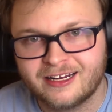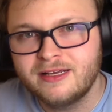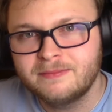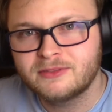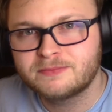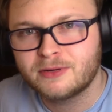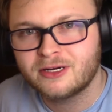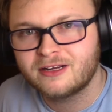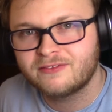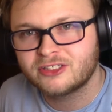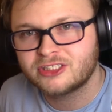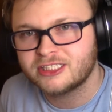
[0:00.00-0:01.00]

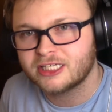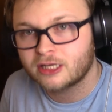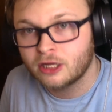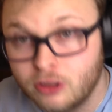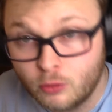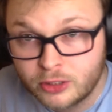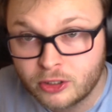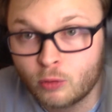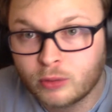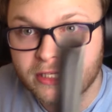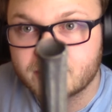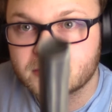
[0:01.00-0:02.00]
Williamsburg, Virginia,
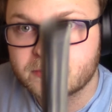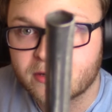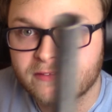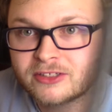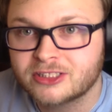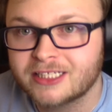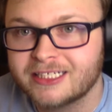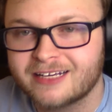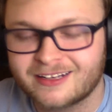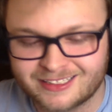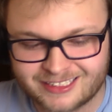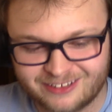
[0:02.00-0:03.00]
colonial Williamsburg,
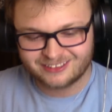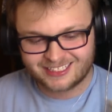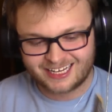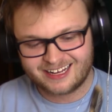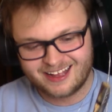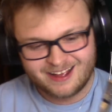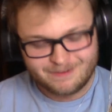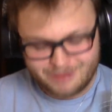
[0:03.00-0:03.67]
Virginia, because there was like